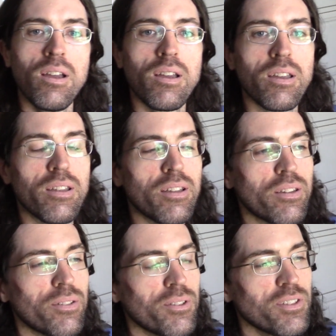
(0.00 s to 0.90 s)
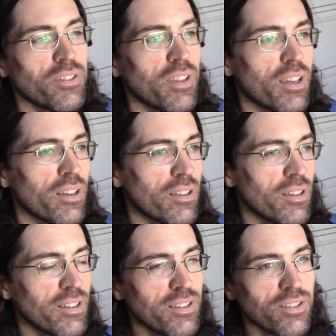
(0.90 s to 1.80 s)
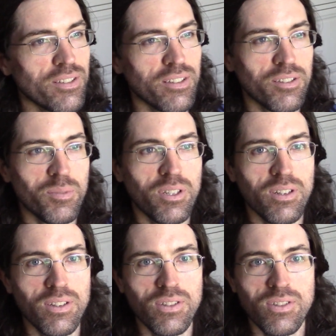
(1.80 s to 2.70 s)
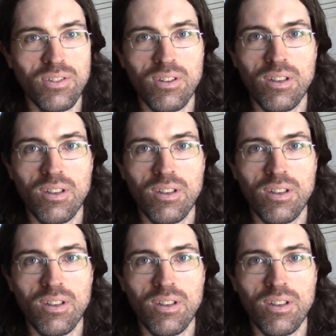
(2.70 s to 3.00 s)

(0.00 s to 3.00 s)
And the reason that is because